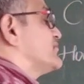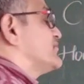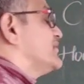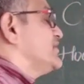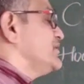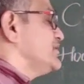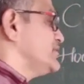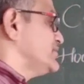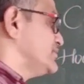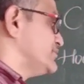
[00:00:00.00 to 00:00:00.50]
of
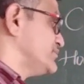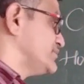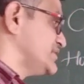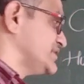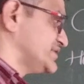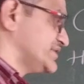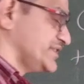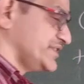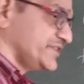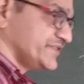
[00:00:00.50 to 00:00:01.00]

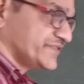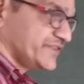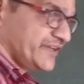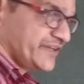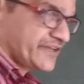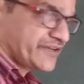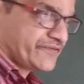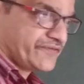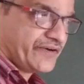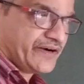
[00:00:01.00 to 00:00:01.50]
methane is
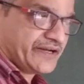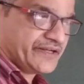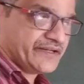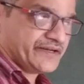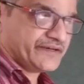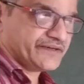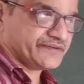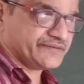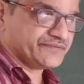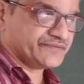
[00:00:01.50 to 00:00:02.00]

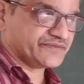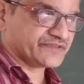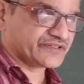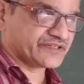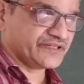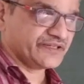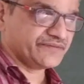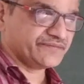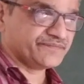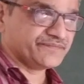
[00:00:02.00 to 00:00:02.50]
required?
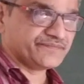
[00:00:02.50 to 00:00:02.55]
Okay.